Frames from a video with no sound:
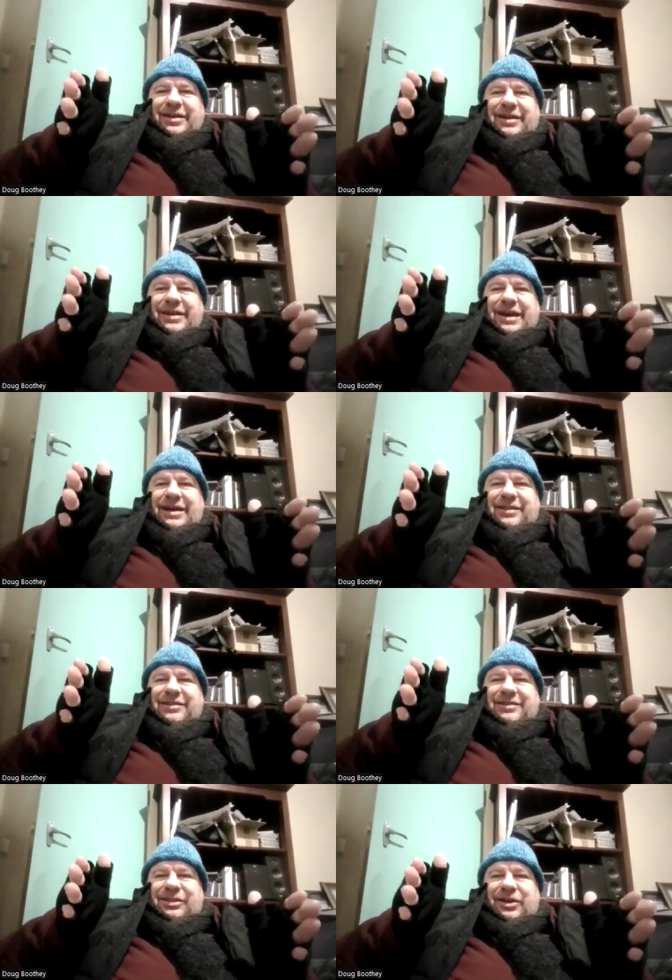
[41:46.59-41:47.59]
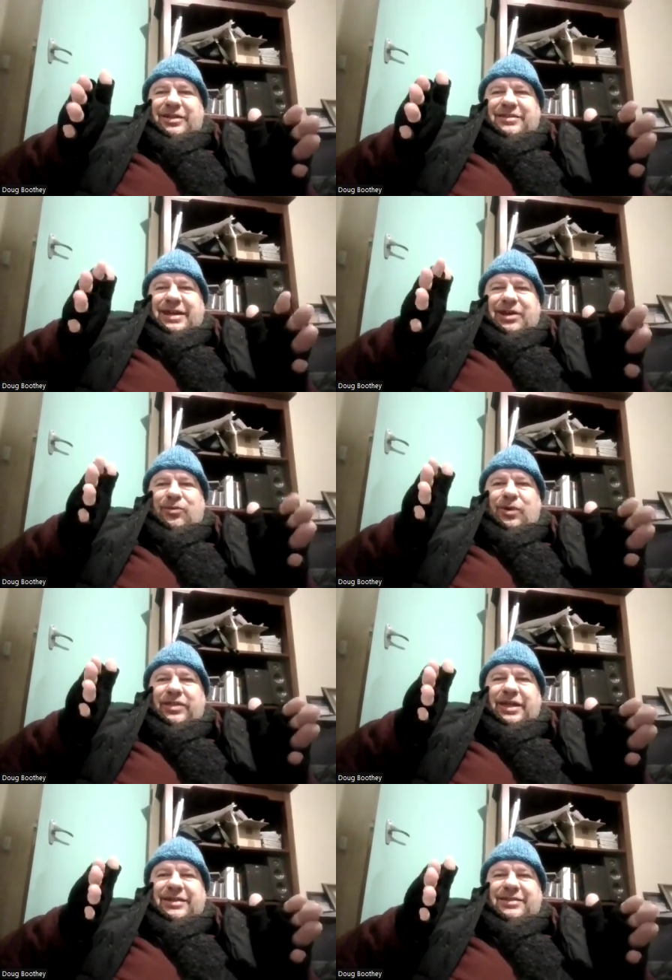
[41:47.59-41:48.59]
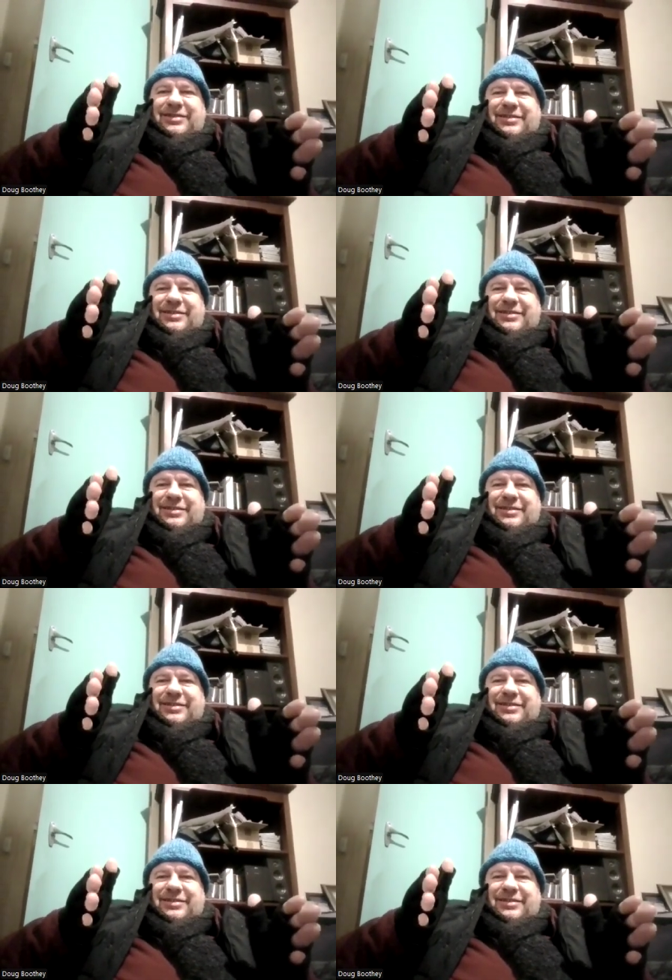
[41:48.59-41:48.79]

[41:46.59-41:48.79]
You can't like take one that's